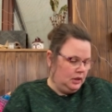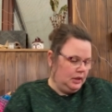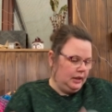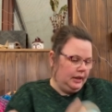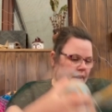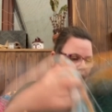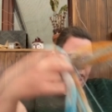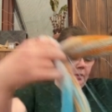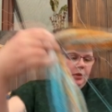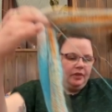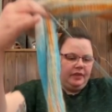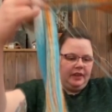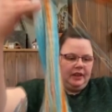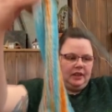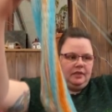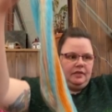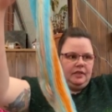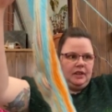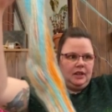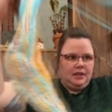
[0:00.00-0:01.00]
I always find it
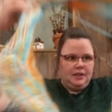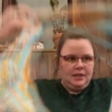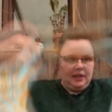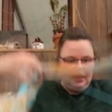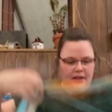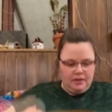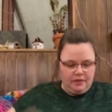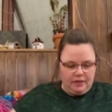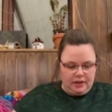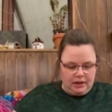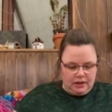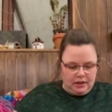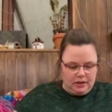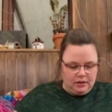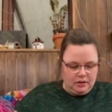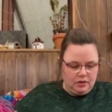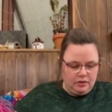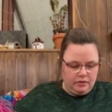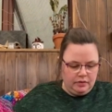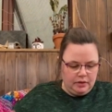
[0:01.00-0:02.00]
very satisfying
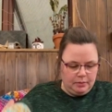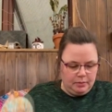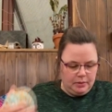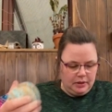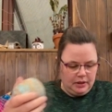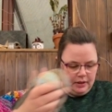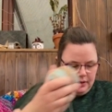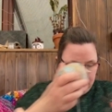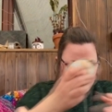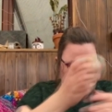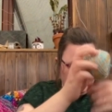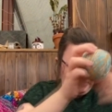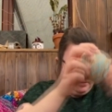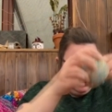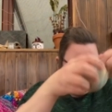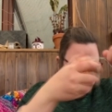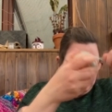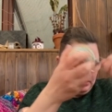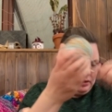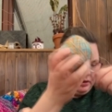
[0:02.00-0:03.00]
to rip things out.
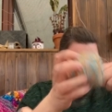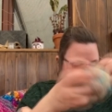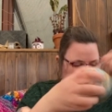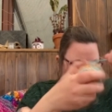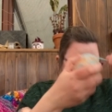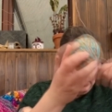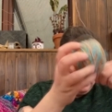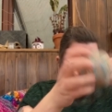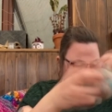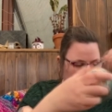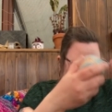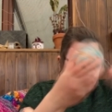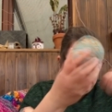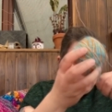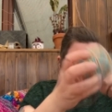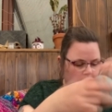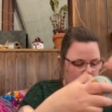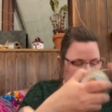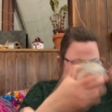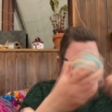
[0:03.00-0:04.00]

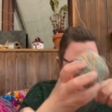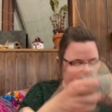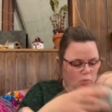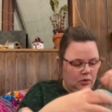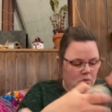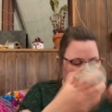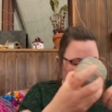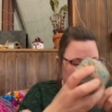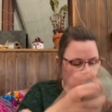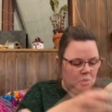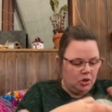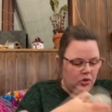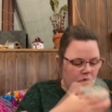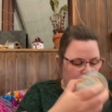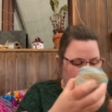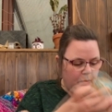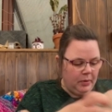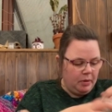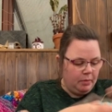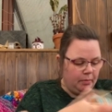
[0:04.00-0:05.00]
So I'll just
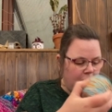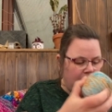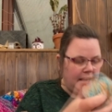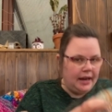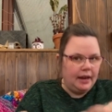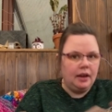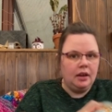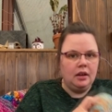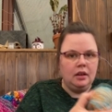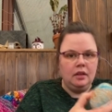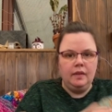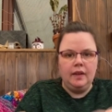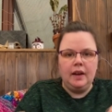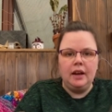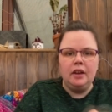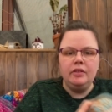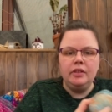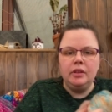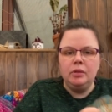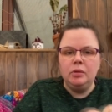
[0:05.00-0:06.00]
rip it back.
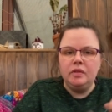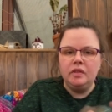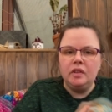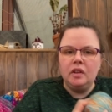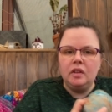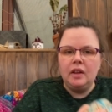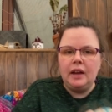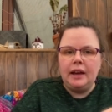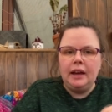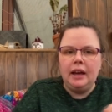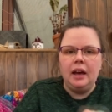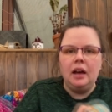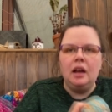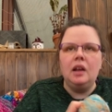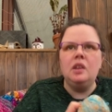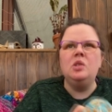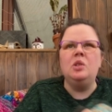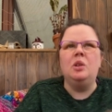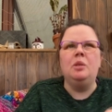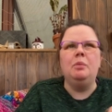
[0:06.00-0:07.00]
Thankfully we've got that
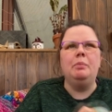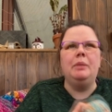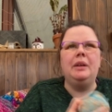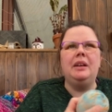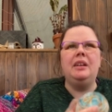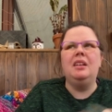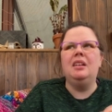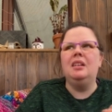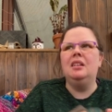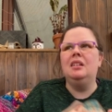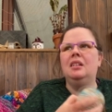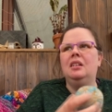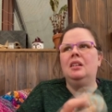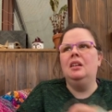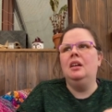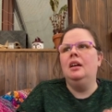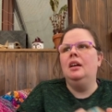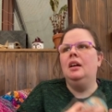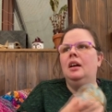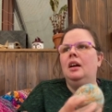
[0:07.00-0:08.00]
cast on bit.
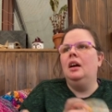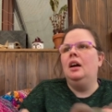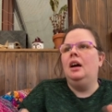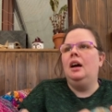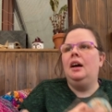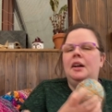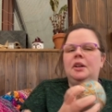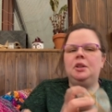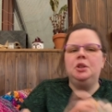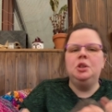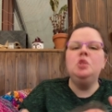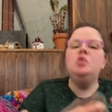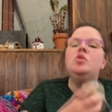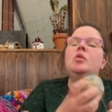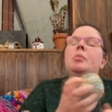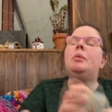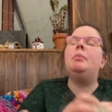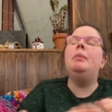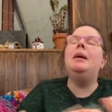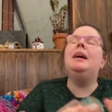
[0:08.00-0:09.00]
I'll just
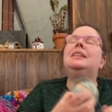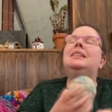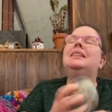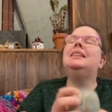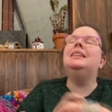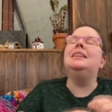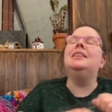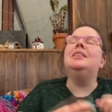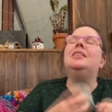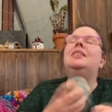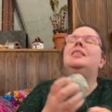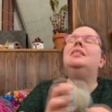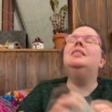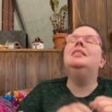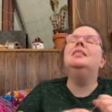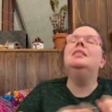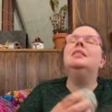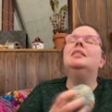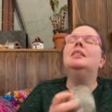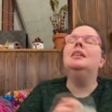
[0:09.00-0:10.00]
rip it back to there
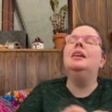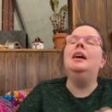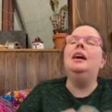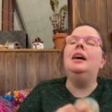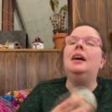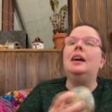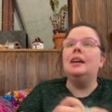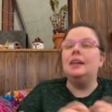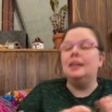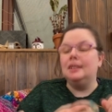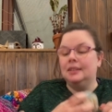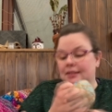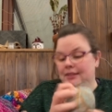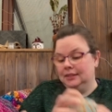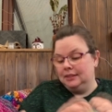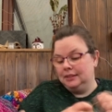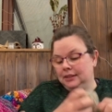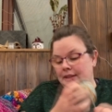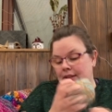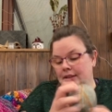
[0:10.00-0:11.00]

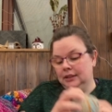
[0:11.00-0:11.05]
and